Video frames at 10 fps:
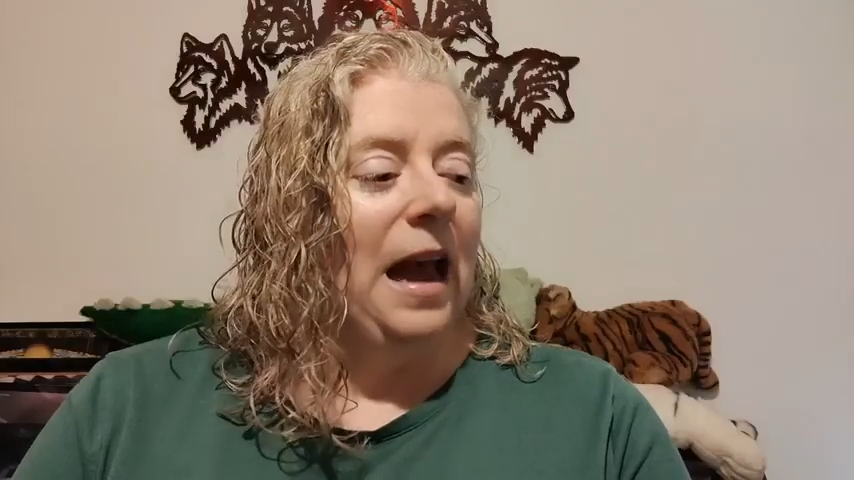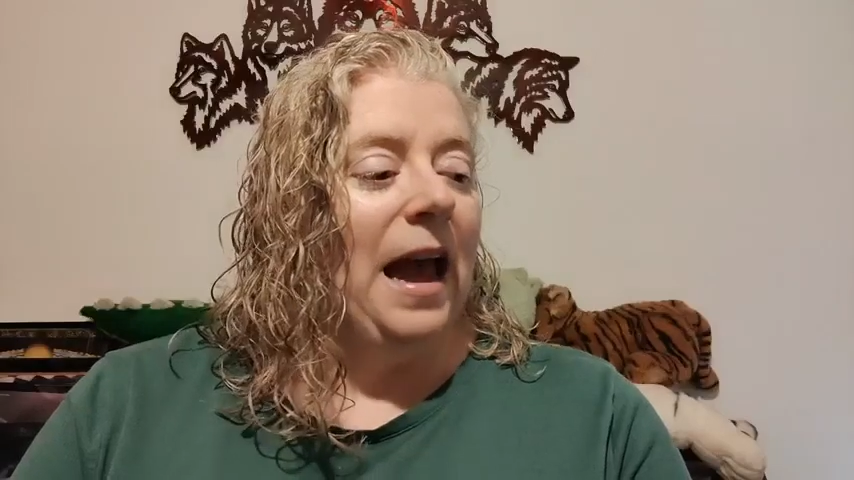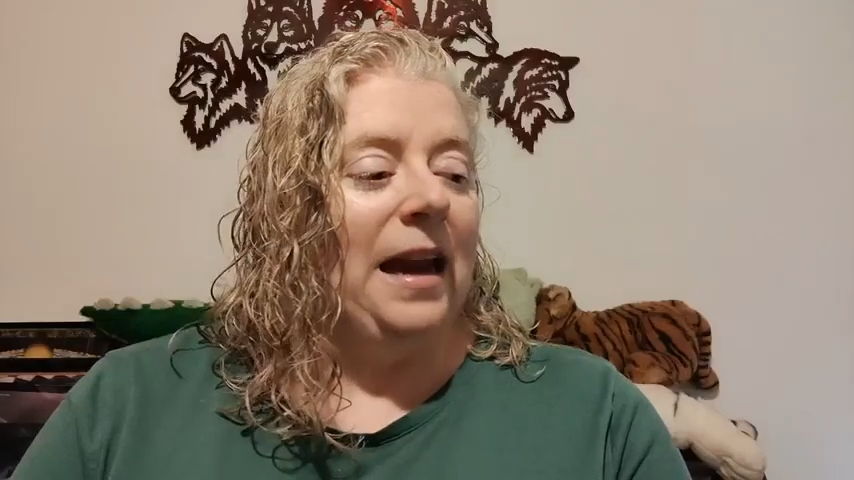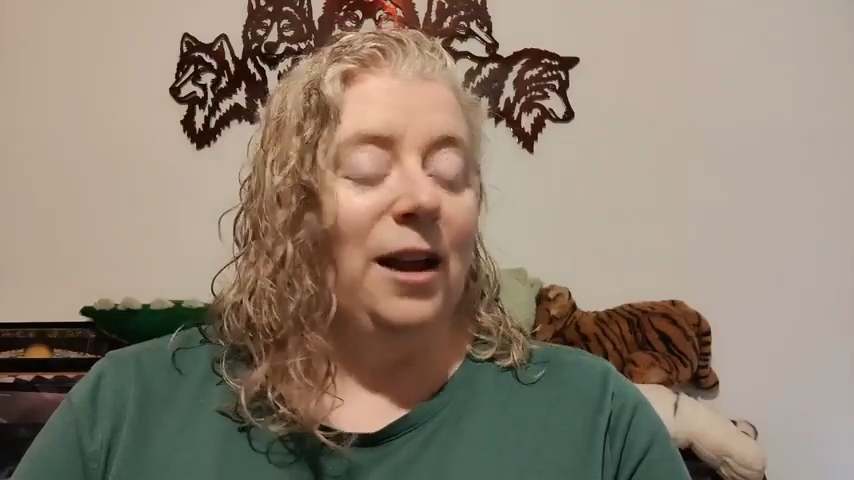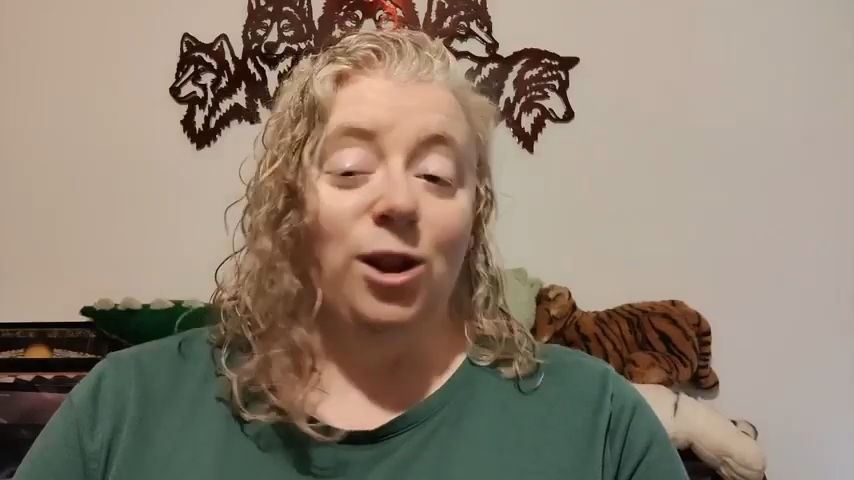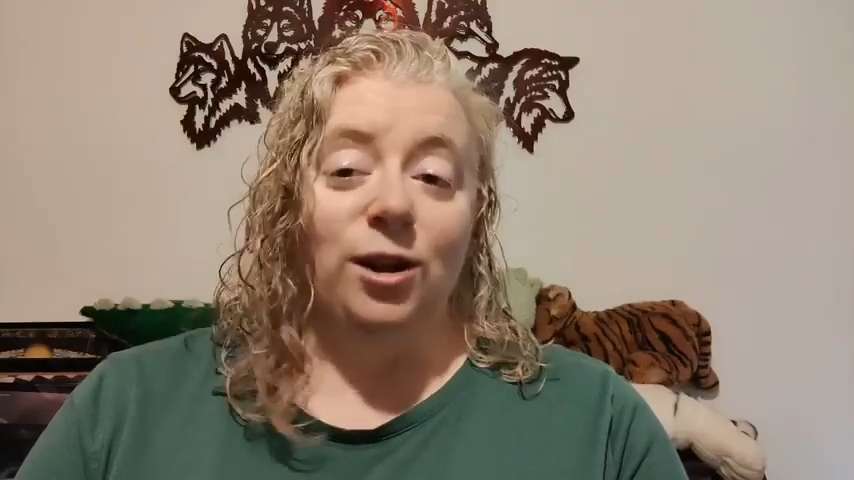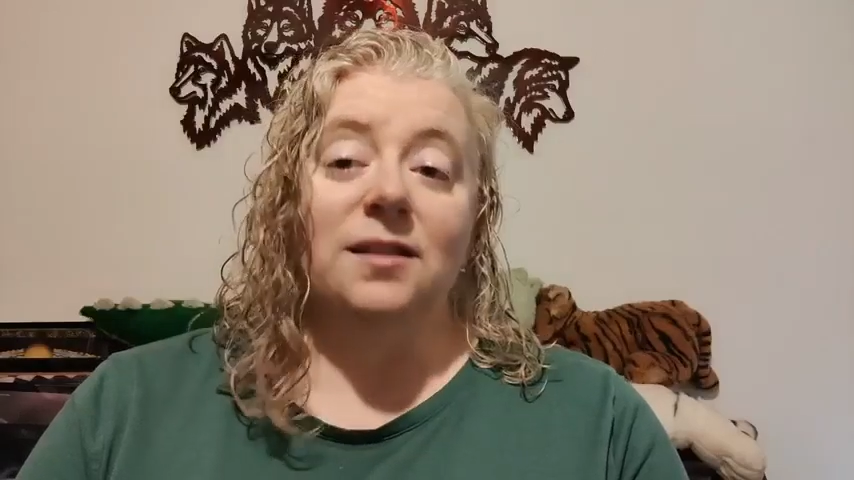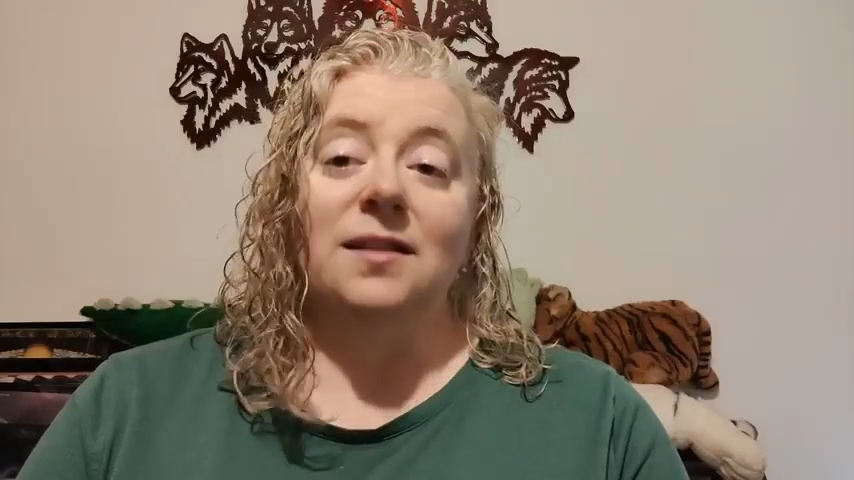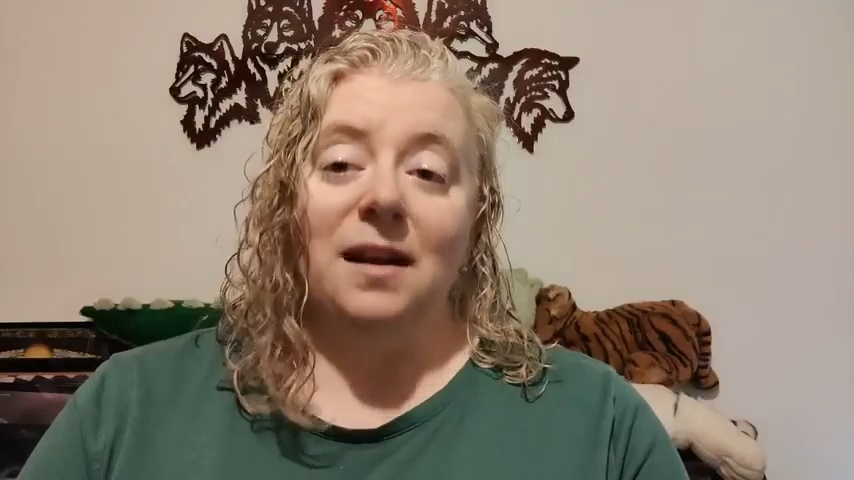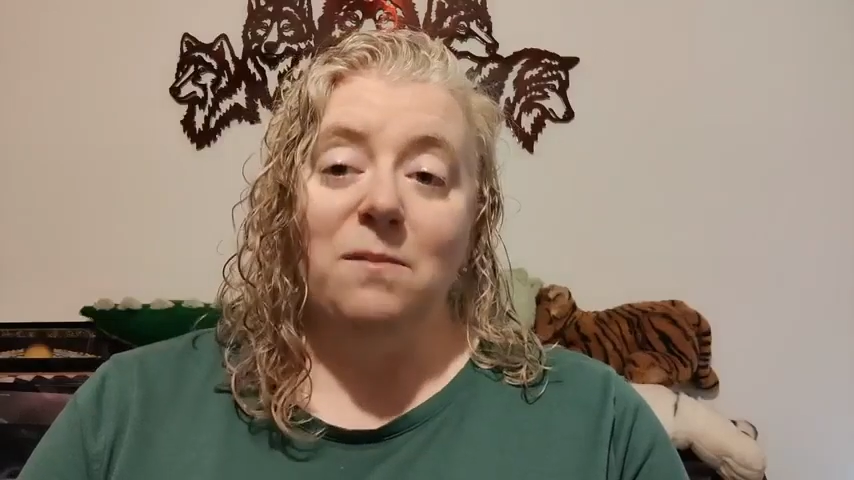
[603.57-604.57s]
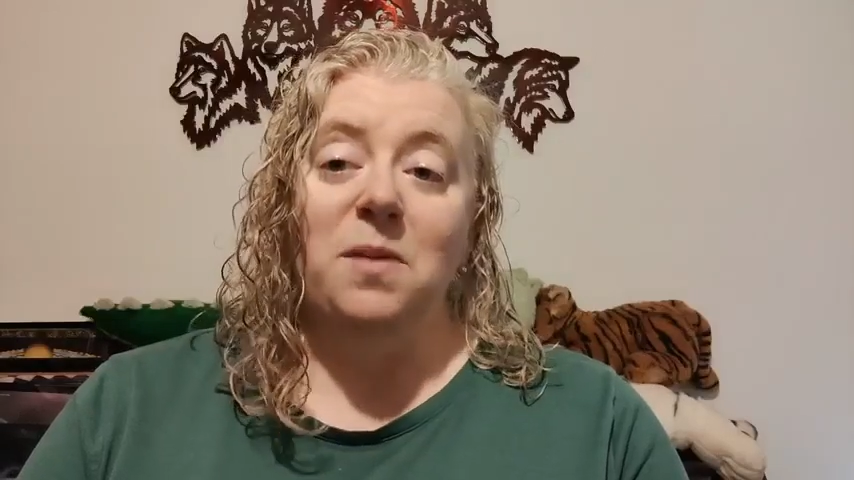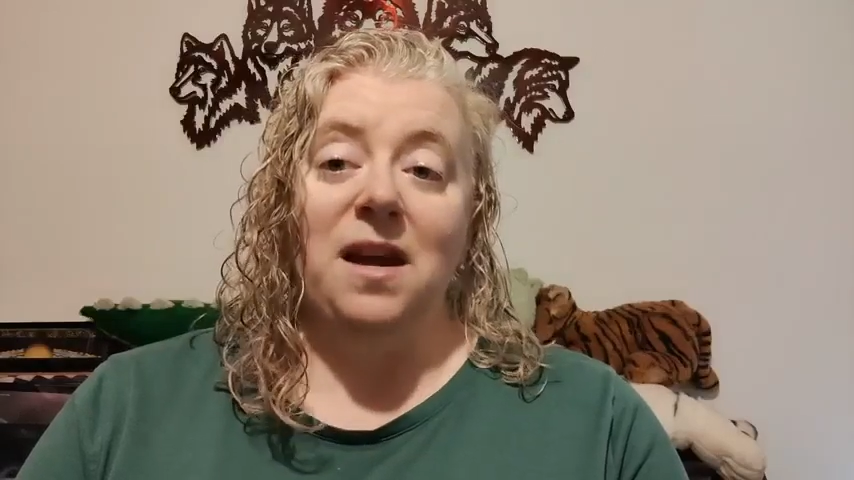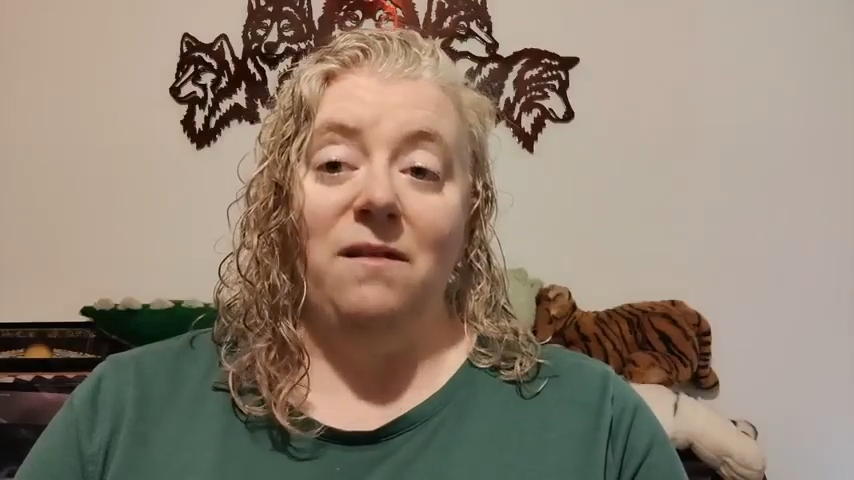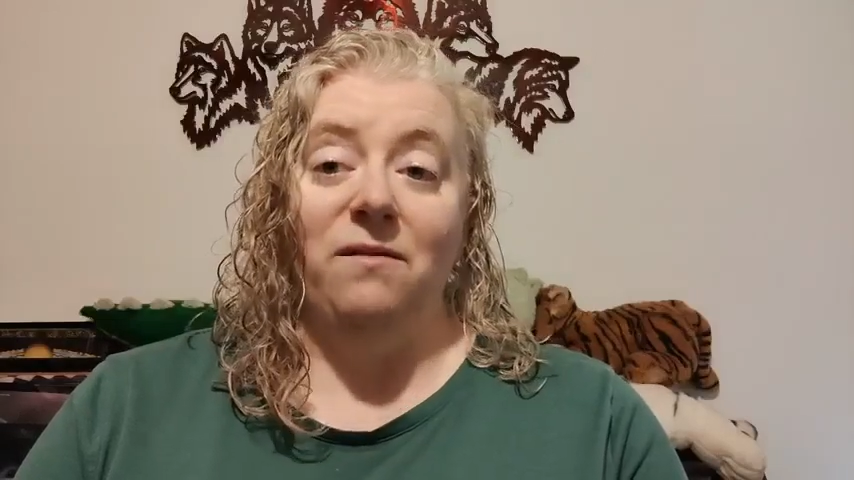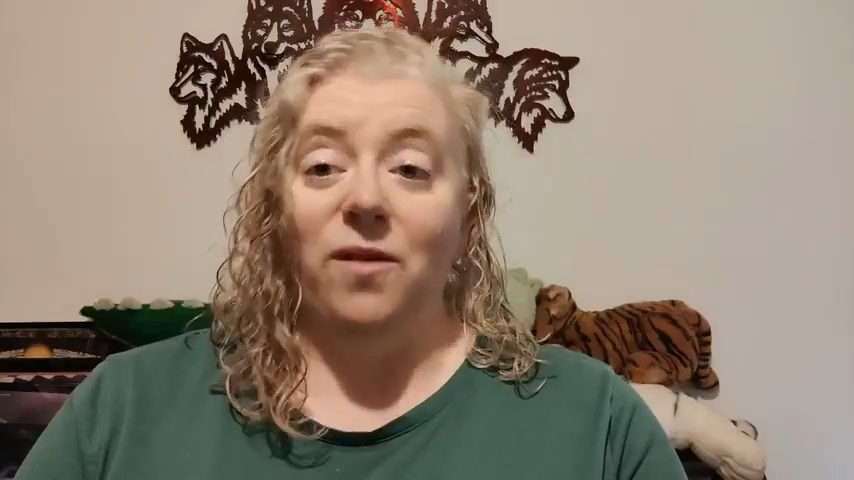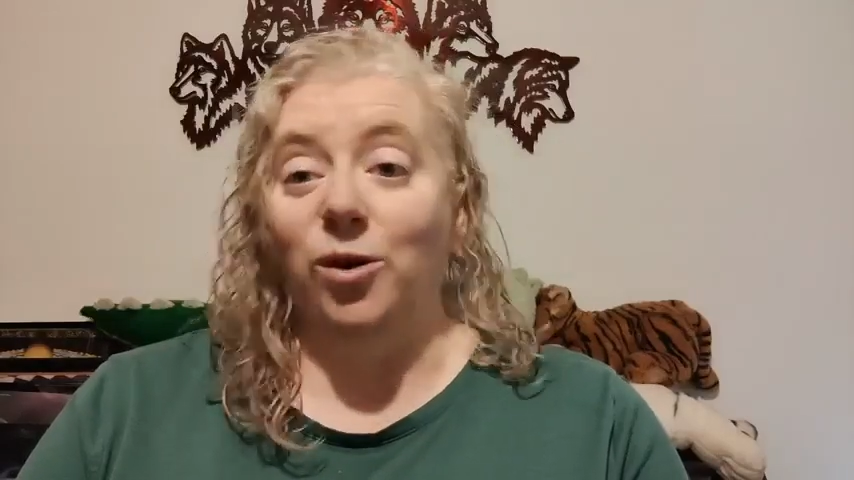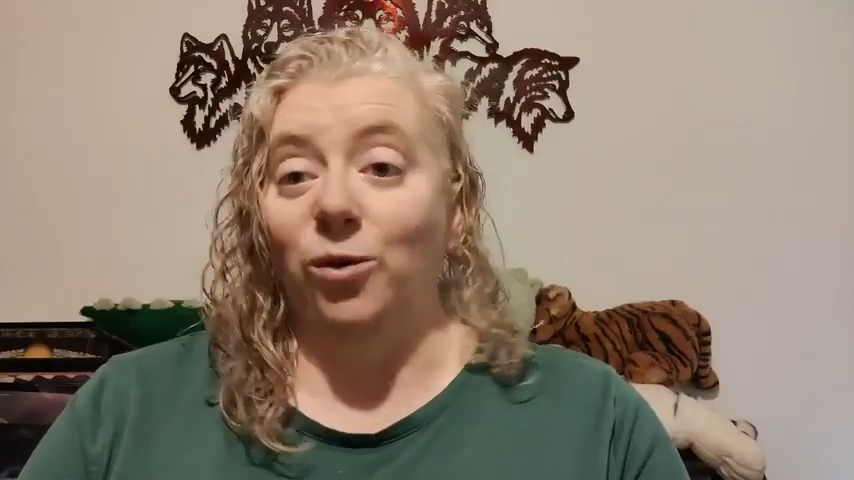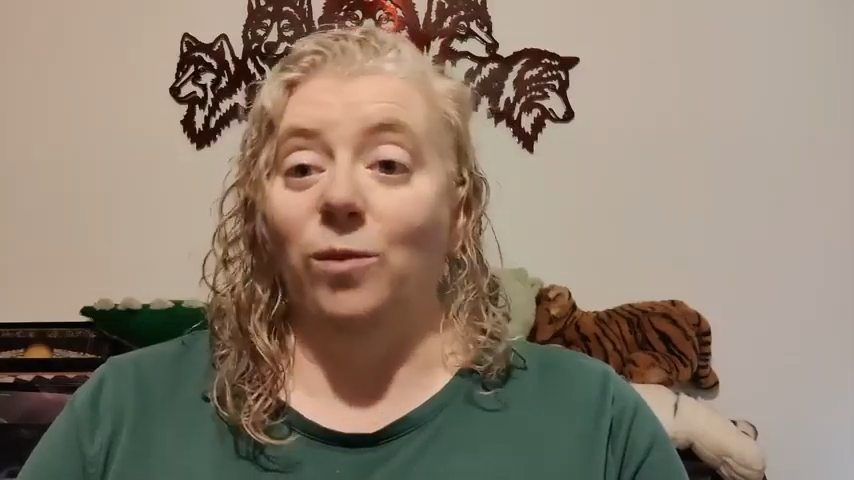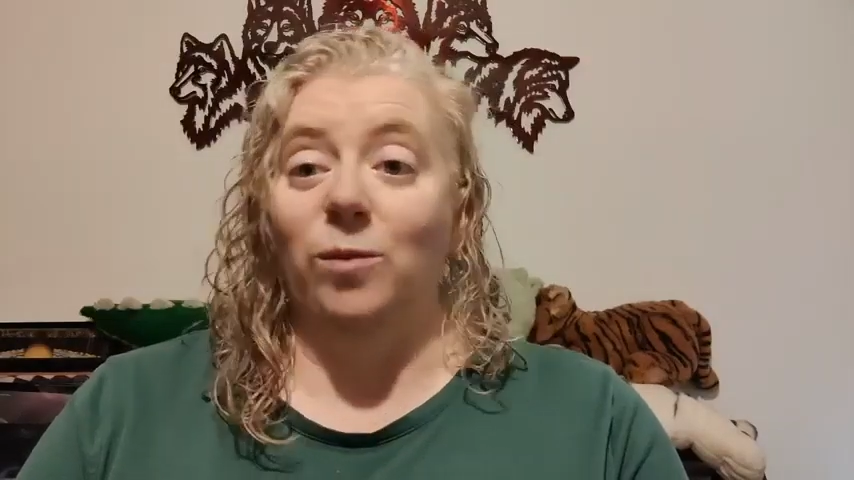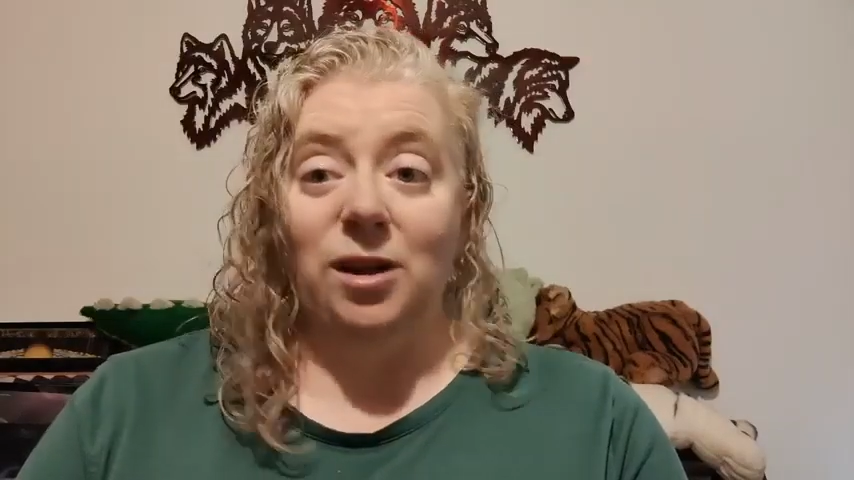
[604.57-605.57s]
And it looks like being
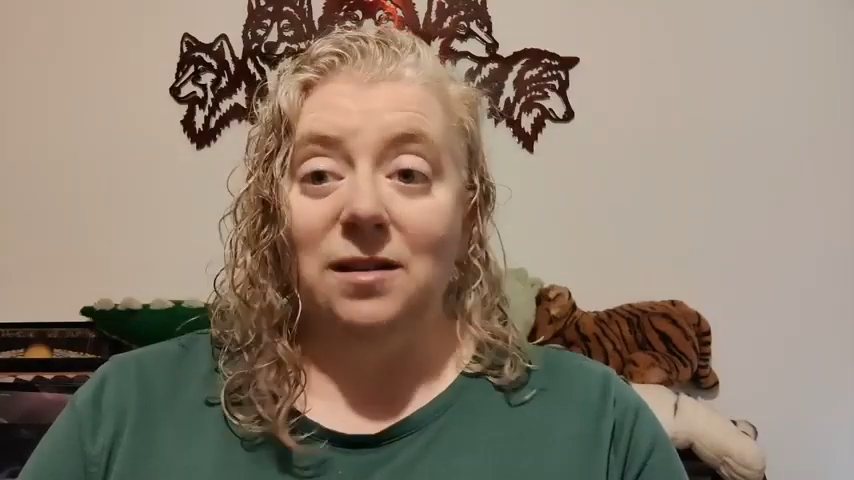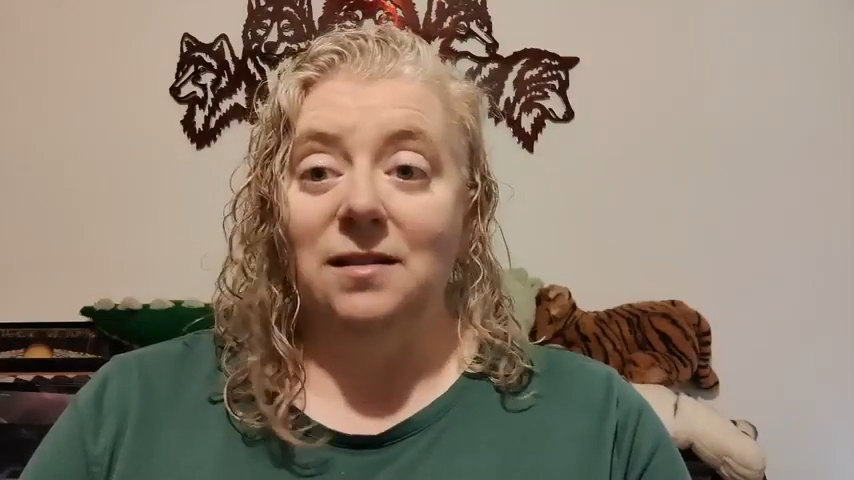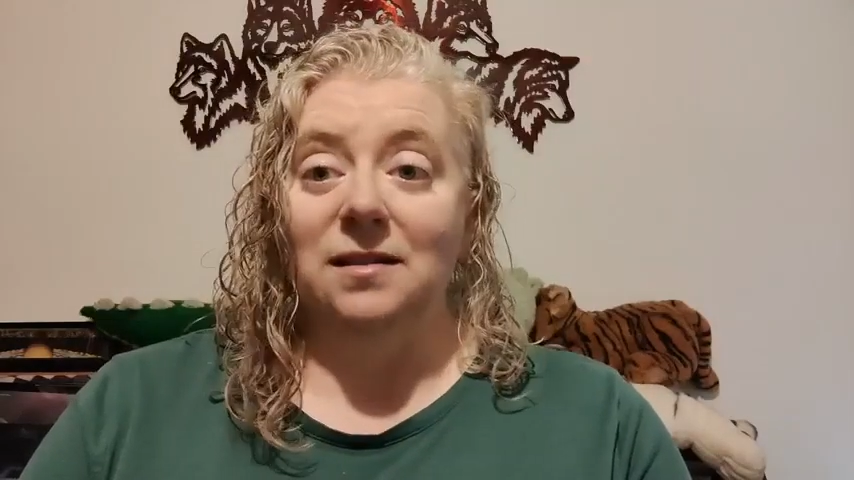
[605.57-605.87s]
vulnerable.